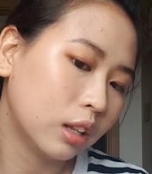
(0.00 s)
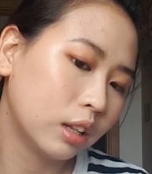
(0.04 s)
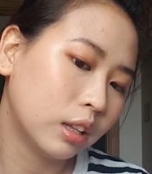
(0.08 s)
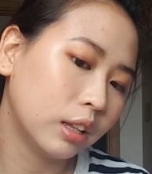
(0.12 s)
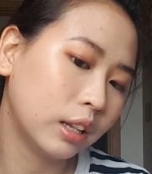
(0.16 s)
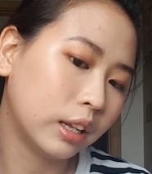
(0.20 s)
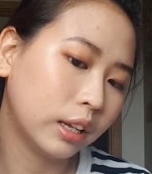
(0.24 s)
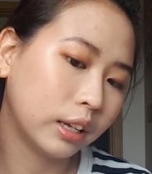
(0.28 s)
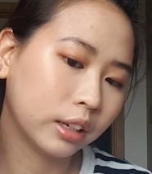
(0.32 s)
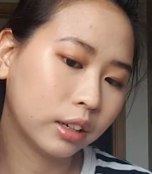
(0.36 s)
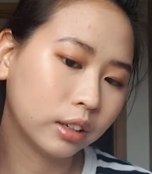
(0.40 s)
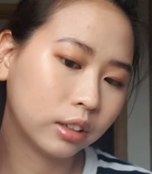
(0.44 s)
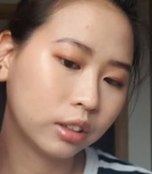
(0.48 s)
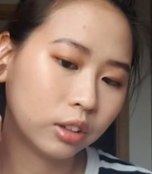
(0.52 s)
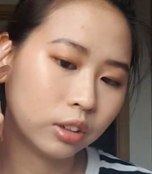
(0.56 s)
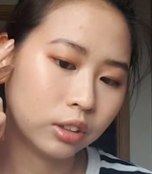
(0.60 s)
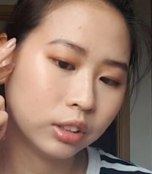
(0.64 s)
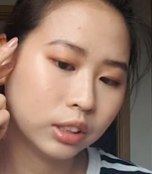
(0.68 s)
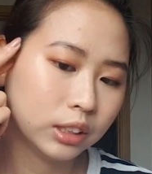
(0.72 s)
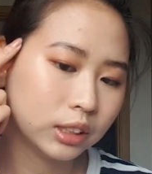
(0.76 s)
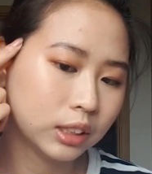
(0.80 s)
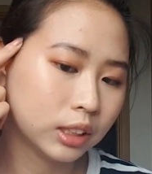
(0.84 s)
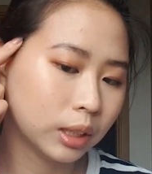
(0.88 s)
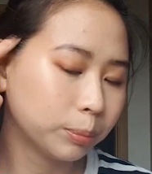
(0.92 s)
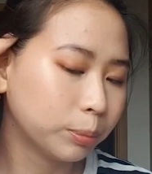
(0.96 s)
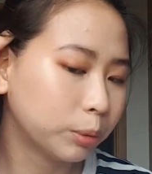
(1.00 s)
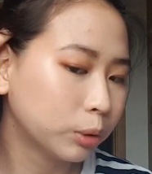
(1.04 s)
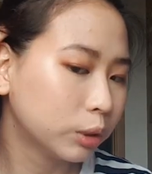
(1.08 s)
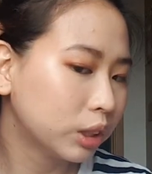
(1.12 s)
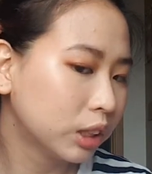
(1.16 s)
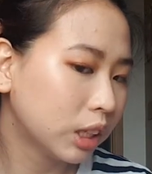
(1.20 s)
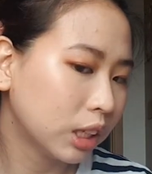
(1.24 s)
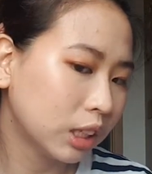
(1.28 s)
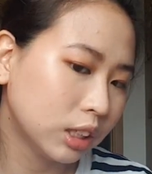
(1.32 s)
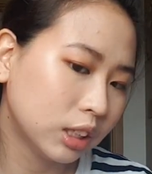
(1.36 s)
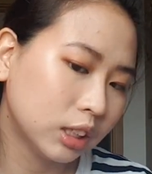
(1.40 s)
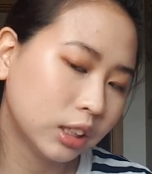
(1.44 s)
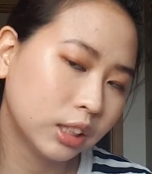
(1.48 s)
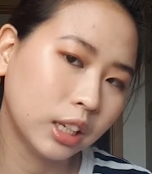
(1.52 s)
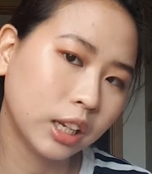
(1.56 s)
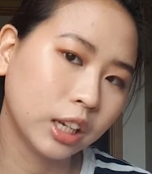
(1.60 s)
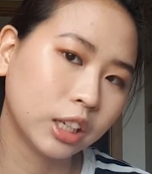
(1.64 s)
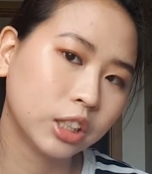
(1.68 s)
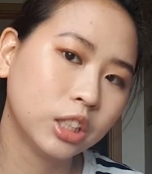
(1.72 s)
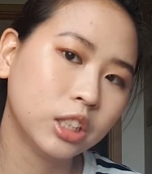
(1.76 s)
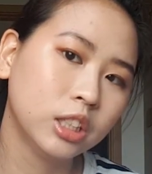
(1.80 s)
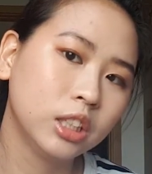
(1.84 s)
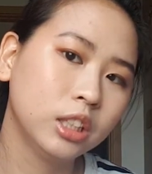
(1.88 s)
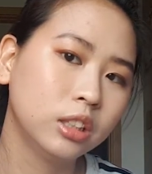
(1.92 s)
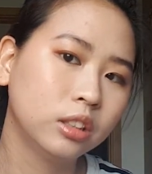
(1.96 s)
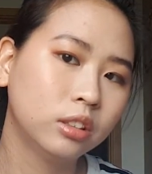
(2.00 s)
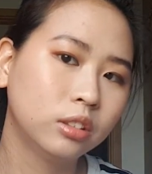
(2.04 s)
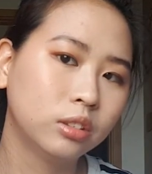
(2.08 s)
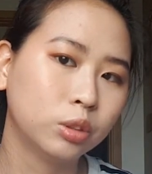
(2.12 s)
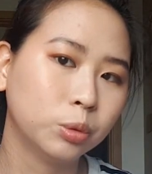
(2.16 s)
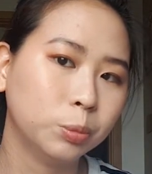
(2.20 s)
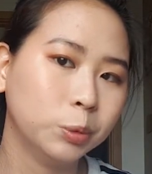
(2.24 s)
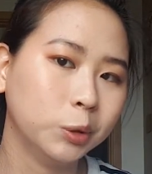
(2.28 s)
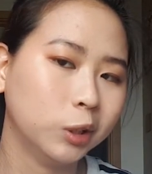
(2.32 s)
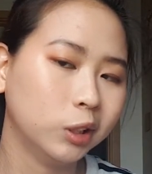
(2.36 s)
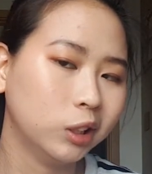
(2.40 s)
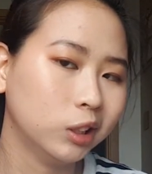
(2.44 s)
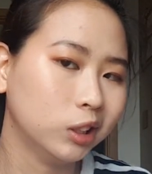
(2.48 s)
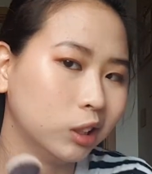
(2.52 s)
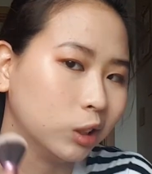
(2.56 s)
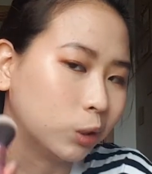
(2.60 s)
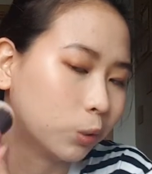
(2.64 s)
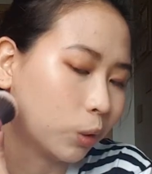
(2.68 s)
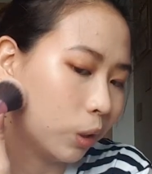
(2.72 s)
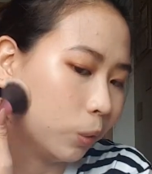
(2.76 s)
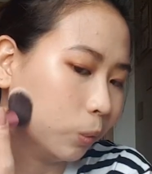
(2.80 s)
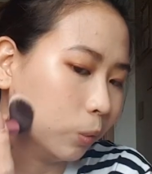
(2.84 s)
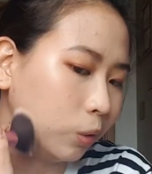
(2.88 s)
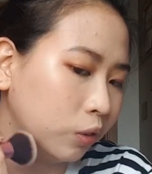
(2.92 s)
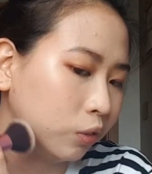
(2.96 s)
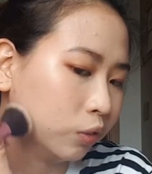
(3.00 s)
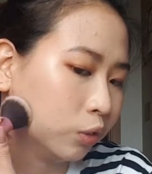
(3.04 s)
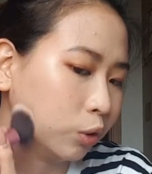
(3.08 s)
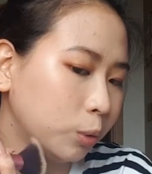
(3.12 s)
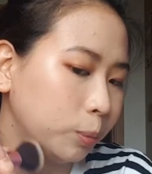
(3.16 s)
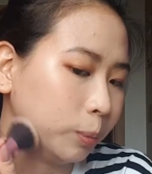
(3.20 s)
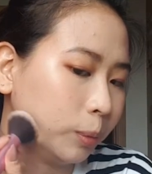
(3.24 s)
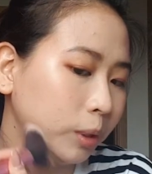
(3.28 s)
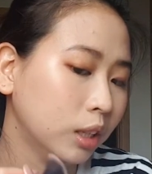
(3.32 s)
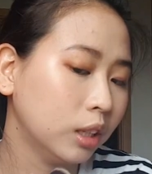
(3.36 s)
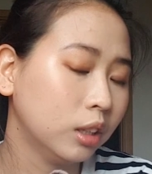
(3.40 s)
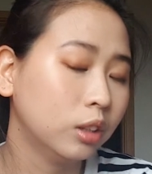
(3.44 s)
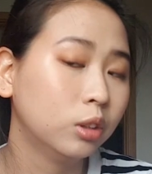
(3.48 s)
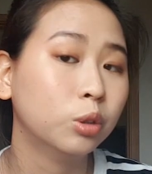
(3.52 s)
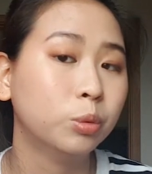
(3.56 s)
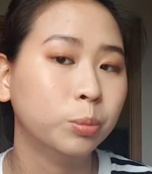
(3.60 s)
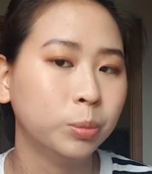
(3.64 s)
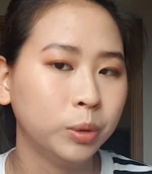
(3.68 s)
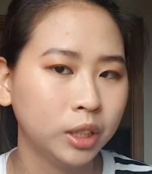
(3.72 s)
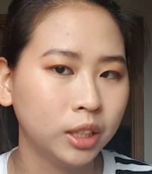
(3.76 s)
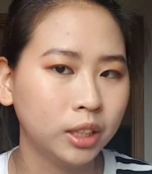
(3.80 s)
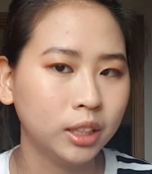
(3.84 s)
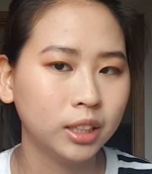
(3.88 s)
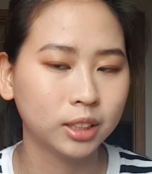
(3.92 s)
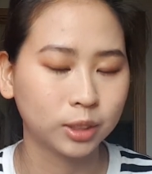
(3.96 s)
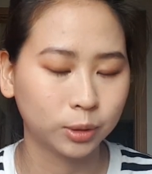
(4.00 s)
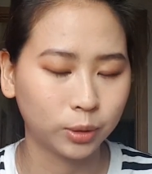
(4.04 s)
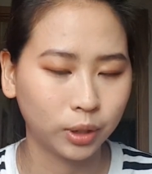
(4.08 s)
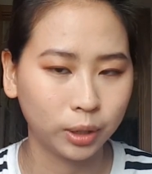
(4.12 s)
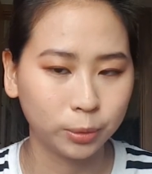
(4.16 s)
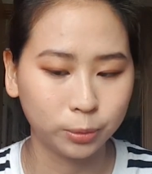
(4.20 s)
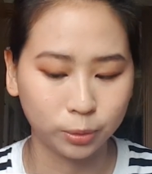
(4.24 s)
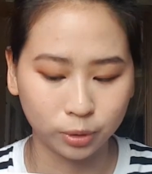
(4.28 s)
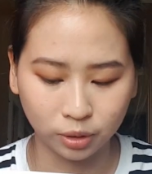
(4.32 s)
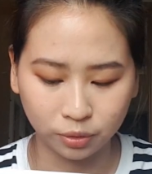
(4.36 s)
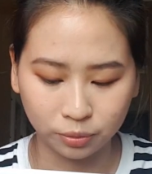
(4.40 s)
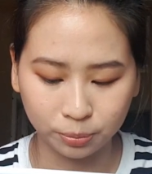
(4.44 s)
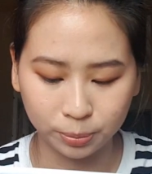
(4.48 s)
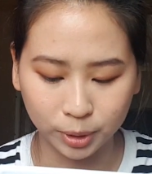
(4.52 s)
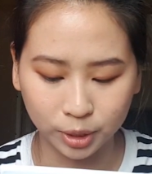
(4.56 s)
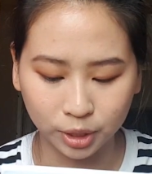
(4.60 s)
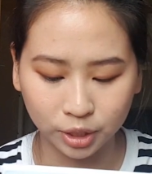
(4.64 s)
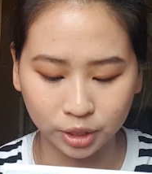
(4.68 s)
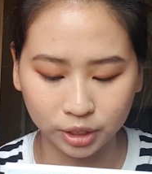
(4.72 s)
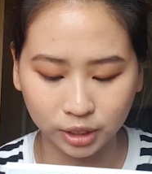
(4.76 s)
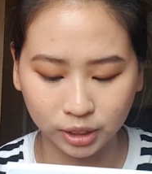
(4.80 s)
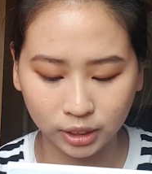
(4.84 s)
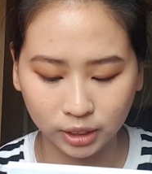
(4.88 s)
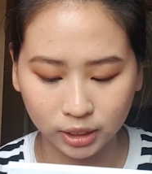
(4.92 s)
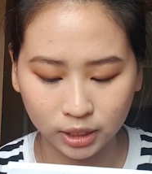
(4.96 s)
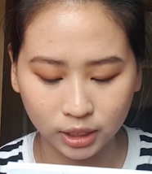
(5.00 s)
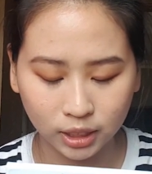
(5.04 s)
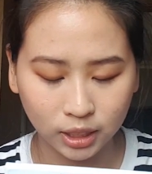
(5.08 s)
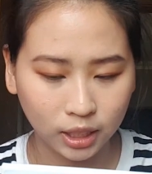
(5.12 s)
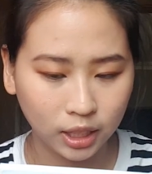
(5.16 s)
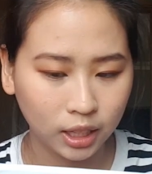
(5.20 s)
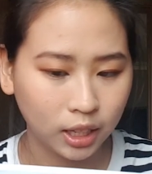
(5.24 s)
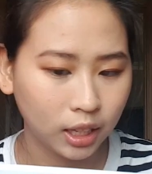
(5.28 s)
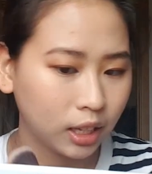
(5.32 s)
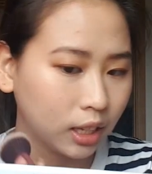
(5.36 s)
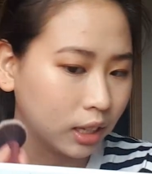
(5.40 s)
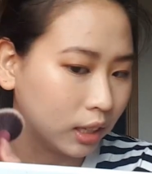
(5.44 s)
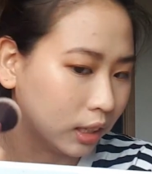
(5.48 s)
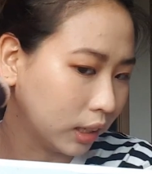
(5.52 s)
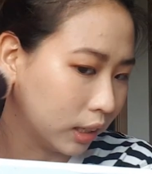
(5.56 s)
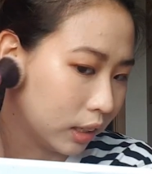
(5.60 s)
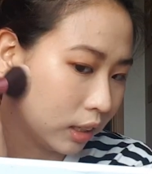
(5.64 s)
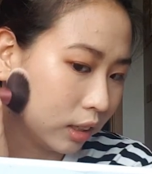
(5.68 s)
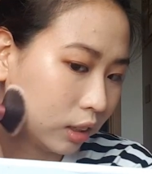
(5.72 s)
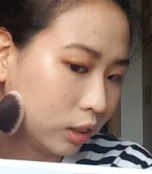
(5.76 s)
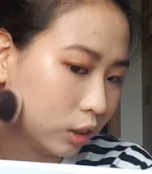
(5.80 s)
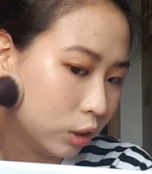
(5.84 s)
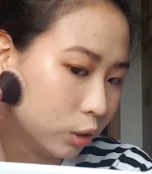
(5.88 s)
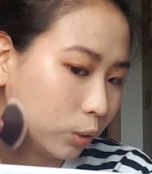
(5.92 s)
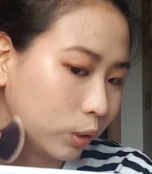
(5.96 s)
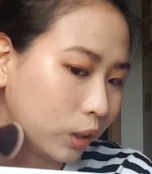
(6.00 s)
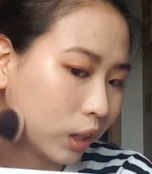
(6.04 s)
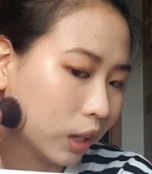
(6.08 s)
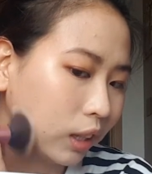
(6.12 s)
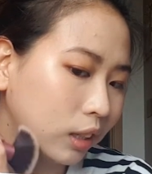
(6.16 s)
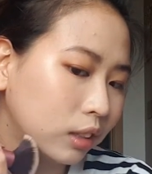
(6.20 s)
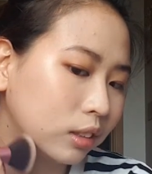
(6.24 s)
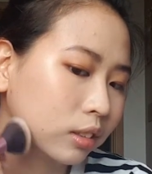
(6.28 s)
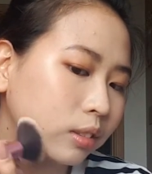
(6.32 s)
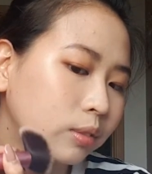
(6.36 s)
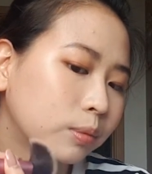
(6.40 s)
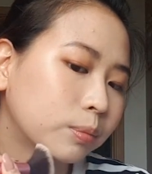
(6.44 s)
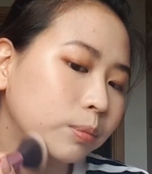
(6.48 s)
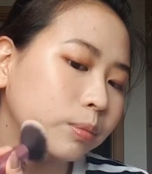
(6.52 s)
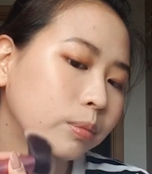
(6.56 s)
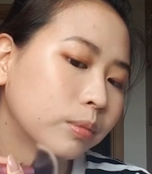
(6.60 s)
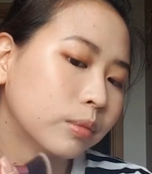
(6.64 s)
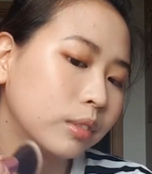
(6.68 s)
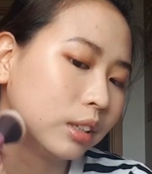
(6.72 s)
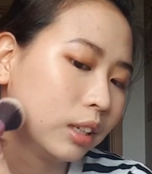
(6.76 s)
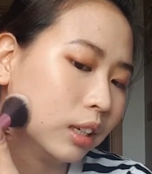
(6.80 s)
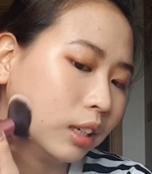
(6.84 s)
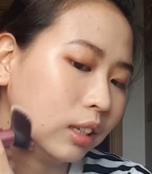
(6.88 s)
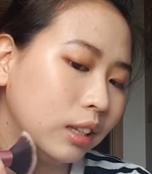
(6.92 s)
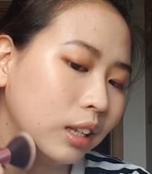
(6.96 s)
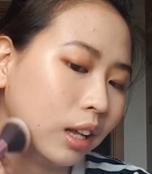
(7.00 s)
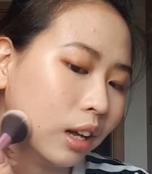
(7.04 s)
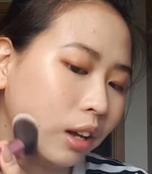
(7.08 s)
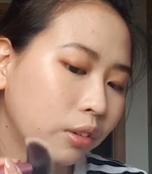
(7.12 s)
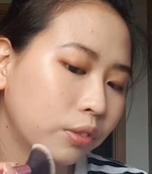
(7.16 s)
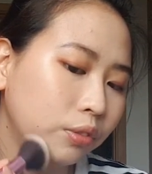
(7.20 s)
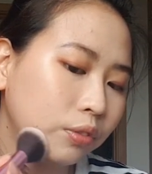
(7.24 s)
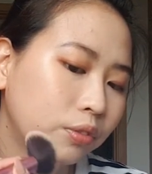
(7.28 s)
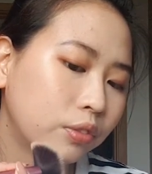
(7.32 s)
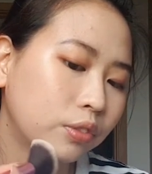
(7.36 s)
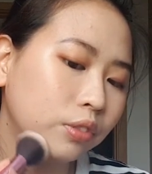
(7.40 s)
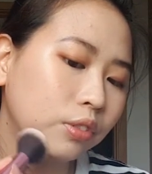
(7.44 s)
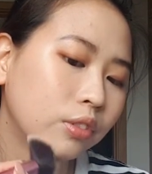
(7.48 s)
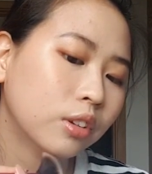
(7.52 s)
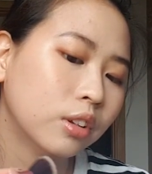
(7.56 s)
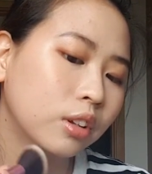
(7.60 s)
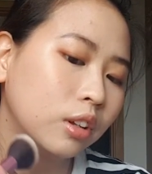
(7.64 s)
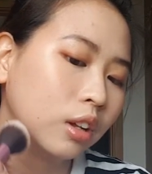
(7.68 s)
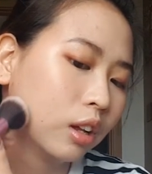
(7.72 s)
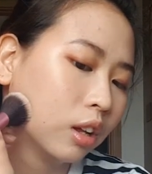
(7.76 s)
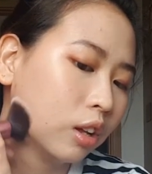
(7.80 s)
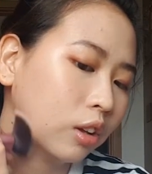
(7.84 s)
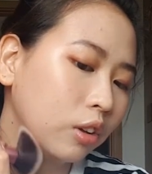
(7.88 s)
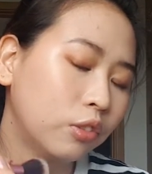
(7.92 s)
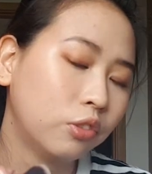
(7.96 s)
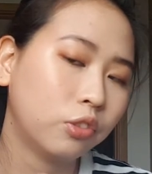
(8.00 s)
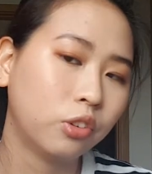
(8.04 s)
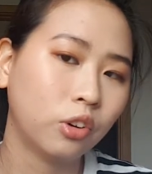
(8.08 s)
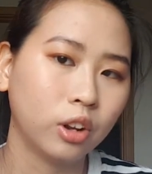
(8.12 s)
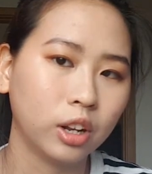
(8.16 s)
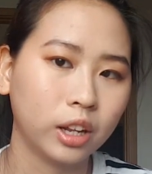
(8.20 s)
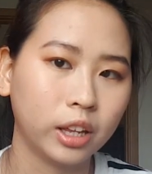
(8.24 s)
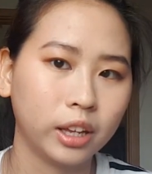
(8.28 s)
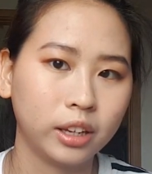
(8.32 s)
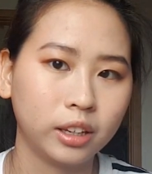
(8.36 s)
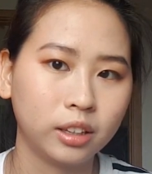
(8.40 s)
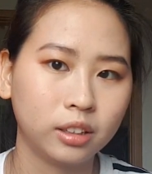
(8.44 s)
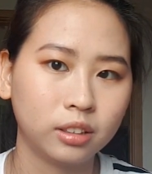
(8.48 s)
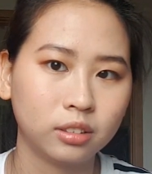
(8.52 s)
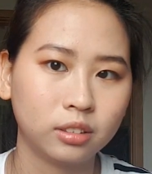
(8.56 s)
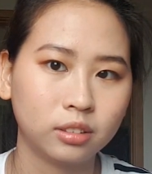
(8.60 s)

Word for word: Like, all these sample sizes, actually, to be honest, is quite worth to me. To me, it's quite worth because like you get enough for like